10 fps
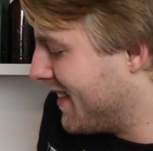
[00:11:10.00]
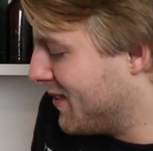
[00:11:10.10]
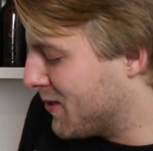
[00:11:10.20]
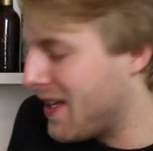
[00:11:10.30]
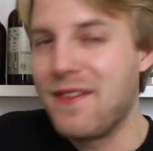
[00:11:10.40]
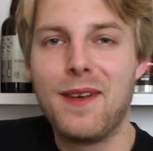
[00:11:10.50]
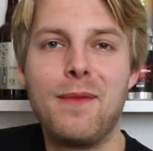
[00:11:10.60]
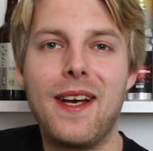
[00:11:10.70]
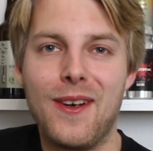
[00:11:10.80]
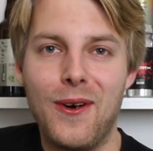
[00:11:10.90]
they used to have
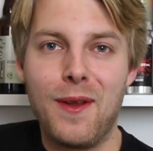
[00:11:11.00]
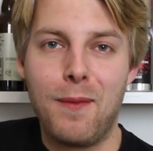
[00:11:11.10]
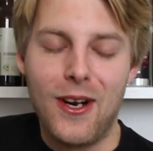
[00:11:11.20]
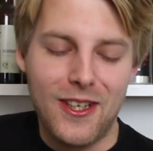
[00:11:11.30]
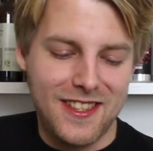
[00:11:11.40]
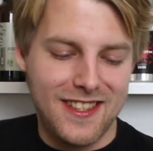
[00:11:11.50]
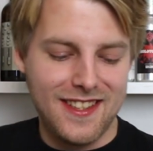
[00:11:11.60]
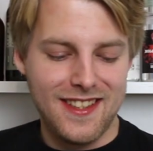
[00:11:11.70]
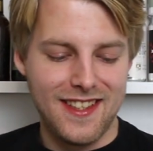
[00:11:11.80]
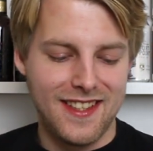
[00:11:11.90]
them at all the
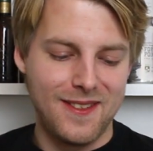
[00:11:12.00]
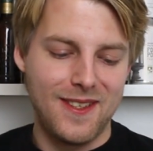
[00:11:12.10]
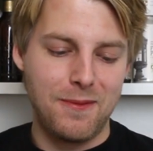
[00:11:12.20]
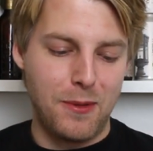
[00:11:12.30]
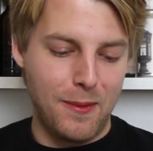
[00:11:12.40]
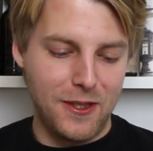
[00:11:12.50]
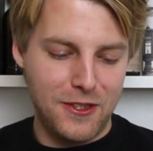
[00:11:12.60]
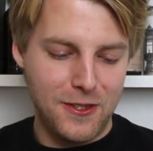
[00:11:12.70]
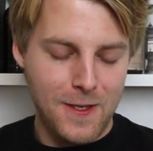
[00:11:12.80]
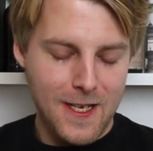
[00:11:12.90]
bars, uh, pretty
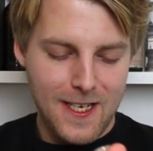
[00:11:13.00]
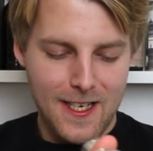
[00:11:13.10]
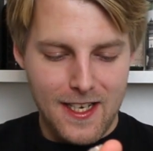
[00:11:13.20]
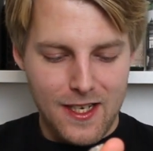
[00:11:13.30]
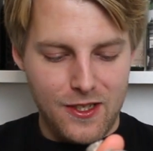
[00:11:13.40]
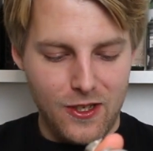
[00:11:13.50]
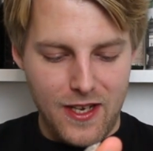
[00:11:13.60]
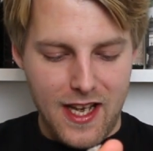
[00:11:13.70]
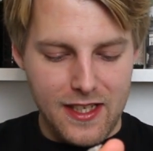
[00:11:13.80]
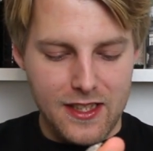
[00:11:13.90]
much. So,
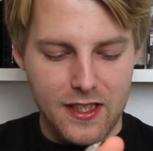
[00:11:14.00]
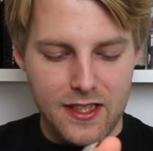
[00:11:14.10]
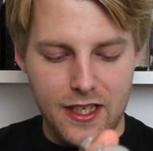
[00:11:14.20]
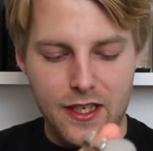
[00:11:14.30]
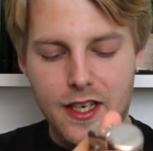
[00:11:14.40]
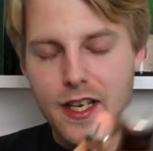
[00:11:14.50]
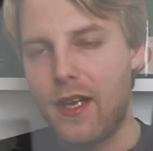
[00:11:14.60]
yeah, this is their